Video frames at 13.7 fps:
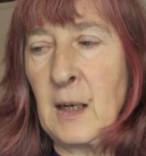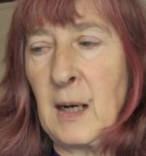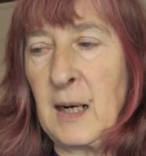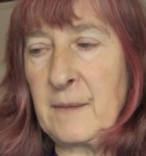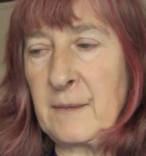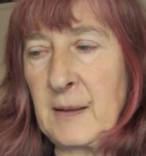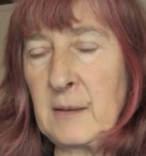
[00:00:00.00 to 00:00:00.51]

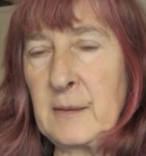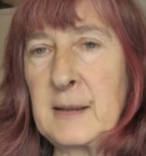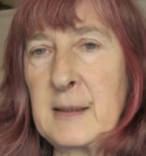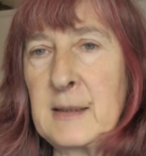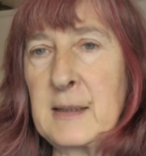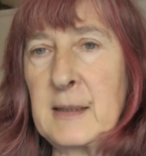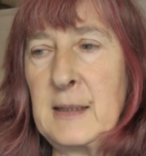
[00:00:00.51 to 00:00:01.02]
I found
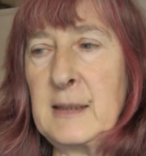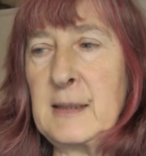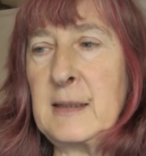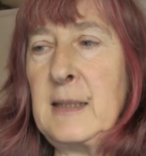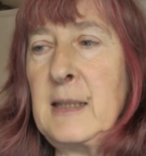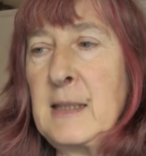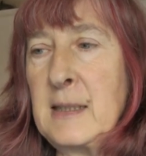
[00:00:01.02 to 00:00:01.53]
that
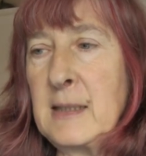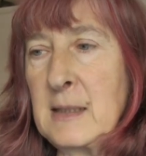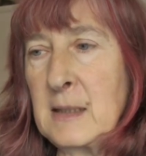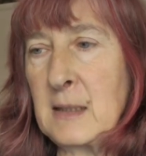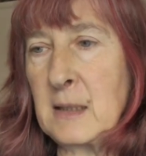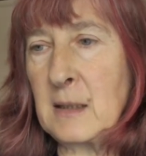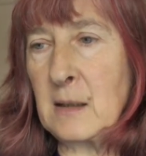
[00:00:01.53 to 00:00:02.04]
it's
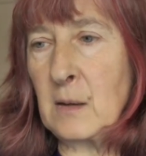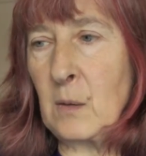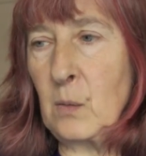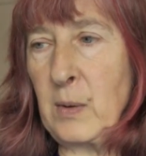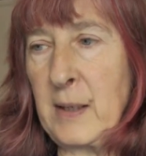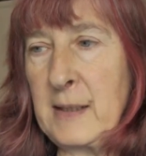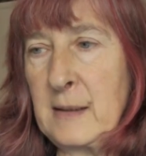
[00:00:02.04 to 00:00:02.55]
easiest
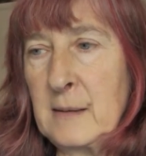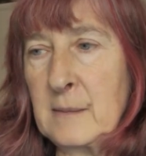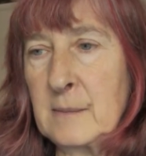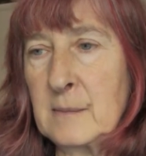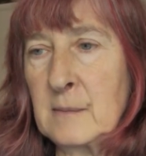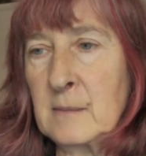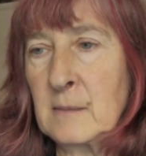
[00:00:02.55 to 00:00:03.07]
when
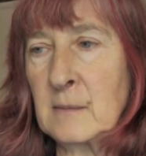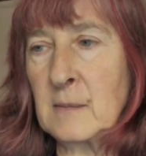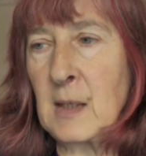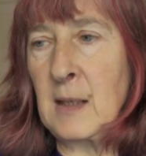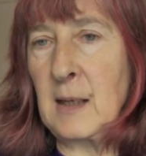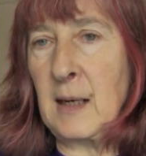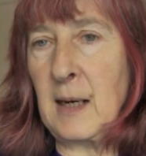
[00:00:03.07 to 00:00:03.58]

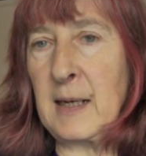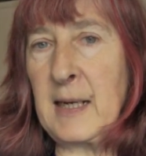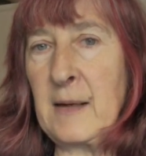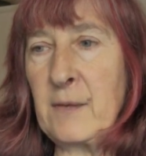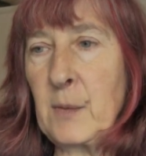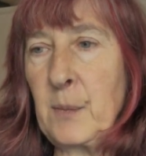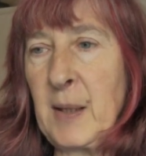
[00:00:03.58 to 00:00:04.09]
I
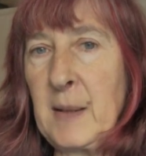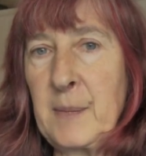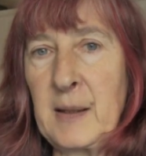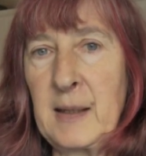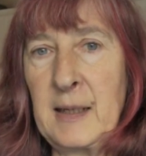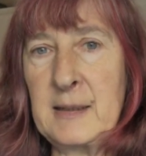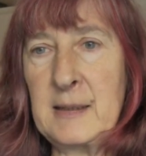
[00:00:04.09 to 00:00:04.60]
have the
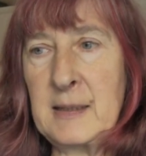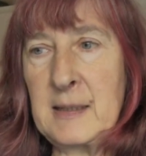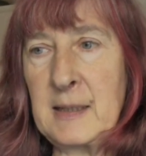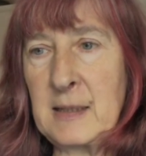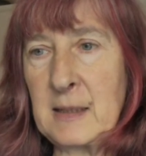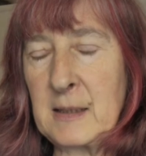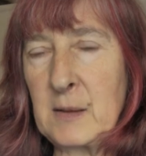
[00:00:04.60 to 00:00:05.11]
paper at a
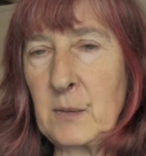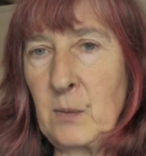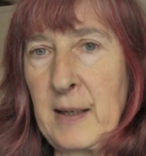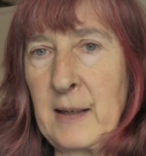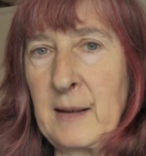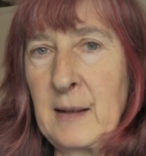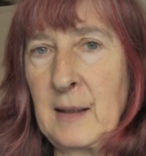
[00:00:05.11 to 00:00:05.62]
distance
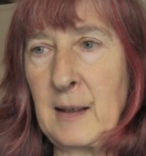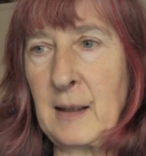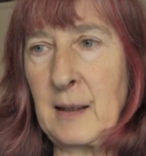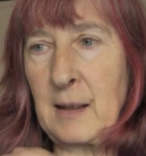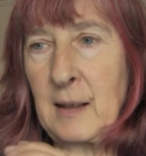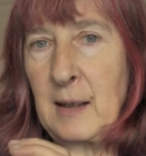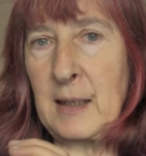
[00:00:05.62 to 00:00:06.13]
where
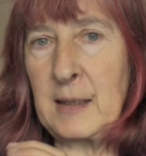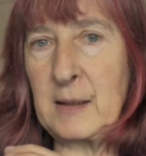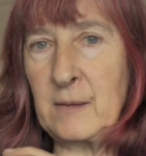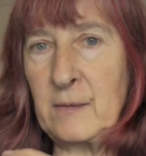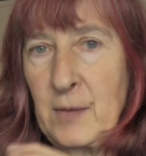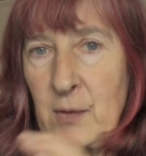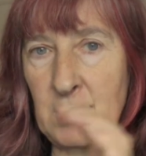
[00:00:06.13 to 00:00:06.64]
I
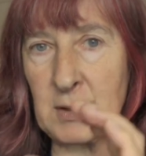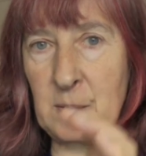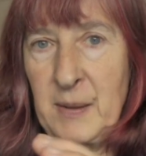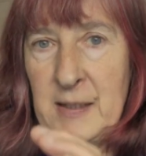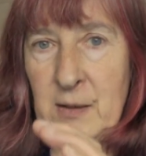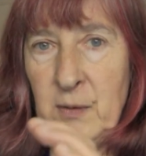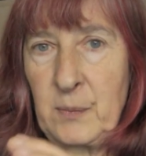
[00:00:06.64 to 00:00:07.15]
can focus
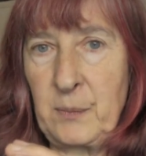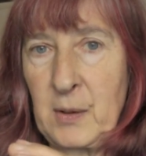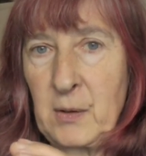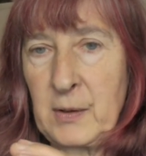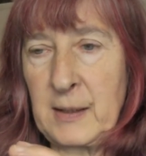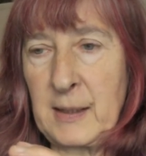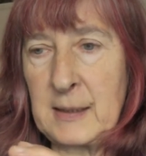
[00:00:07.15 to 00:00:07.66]
best with
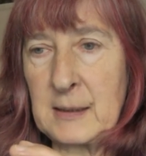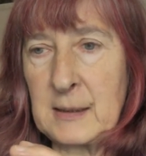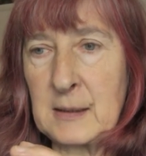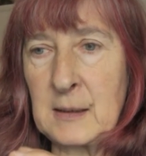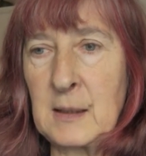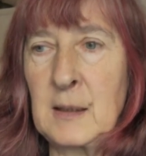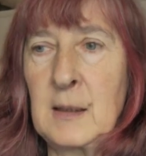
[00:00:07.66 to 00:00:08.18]
both eyes.